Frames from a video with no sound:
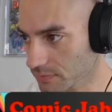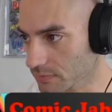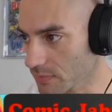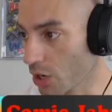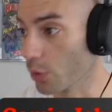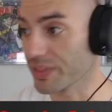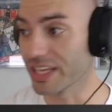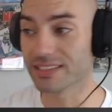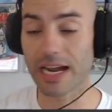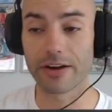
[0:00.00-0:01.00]
Oh, the
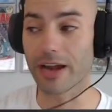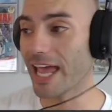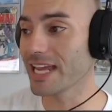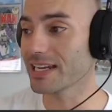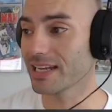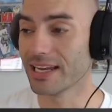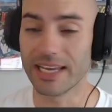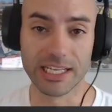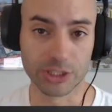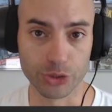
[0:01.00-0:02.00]
entire 8
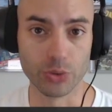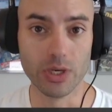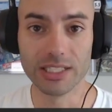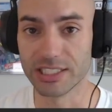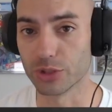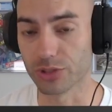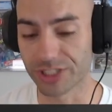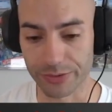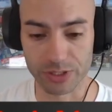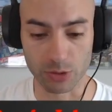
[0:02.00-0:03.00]
issue digital
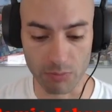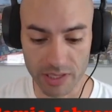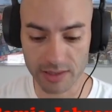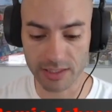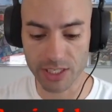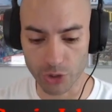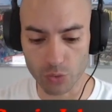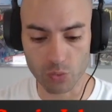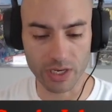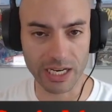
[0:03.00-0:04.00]
series. So monthly, you will
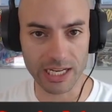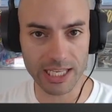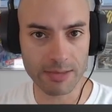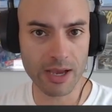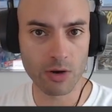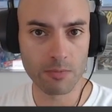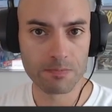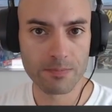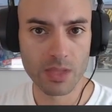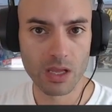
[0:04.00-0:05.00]
get an email
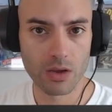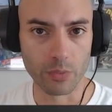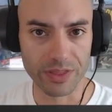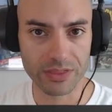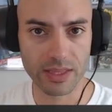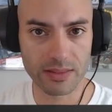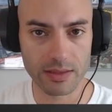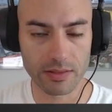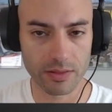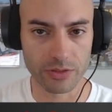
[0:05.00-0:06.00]
with
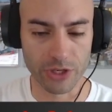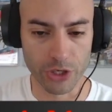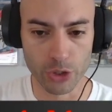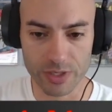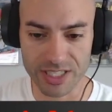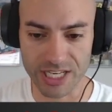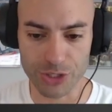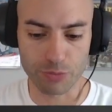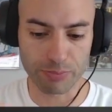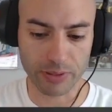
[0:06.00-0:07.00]
the newest issue
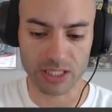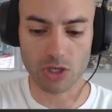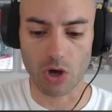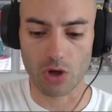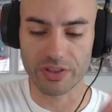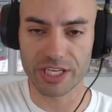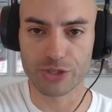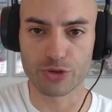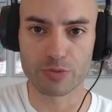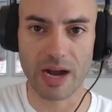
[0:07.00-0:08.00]
plus all the issues
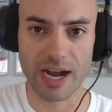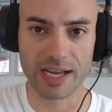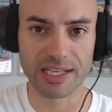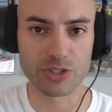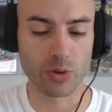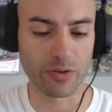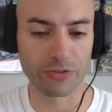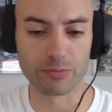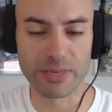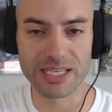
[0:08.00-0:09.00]
behind it. So if you
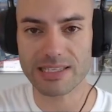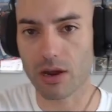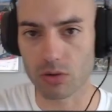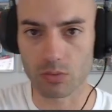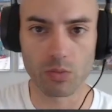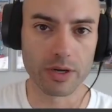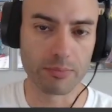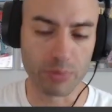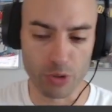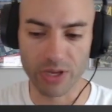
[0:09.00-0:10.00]
missed out on one,
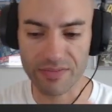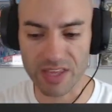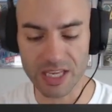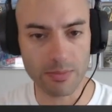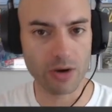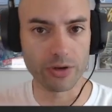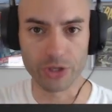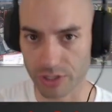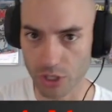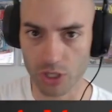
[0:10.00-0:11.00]
boom, you have the email and you can
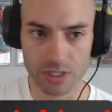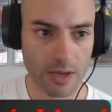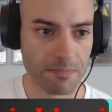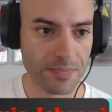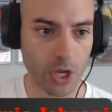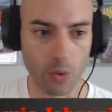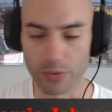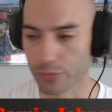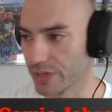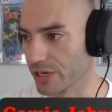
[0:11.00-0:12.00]
just go and
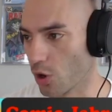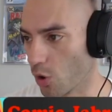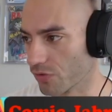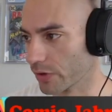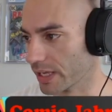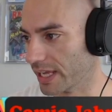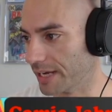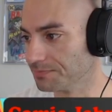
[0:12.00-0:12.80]
read it over again.